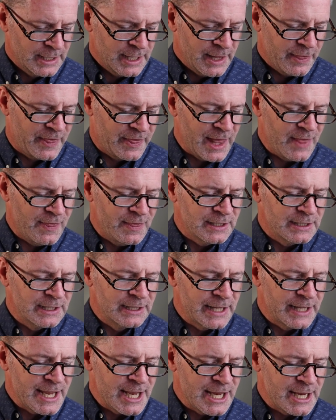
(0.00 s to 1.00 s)
Then the
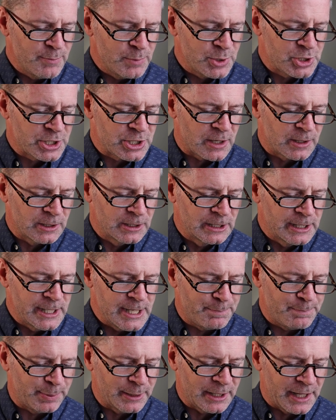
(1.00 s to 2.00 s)
lame shall
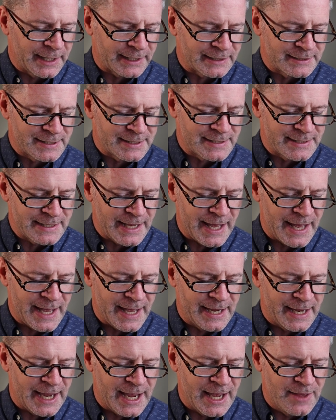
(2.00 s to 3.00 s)
leap like a
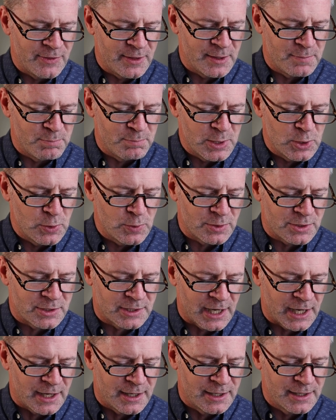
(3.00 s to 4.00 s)
stag, and the mute
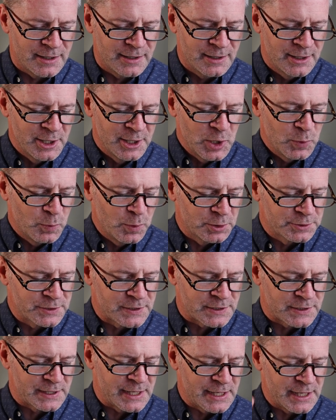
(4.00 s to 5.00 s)
tongue will
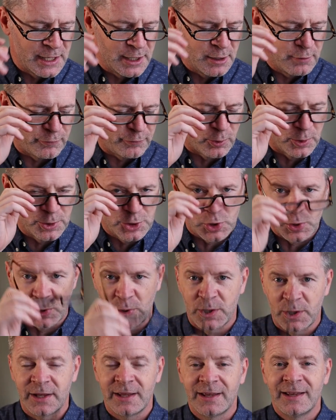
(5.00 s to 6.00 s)
sing for
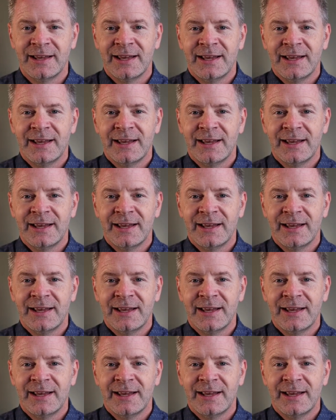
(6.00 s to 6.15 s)
joy.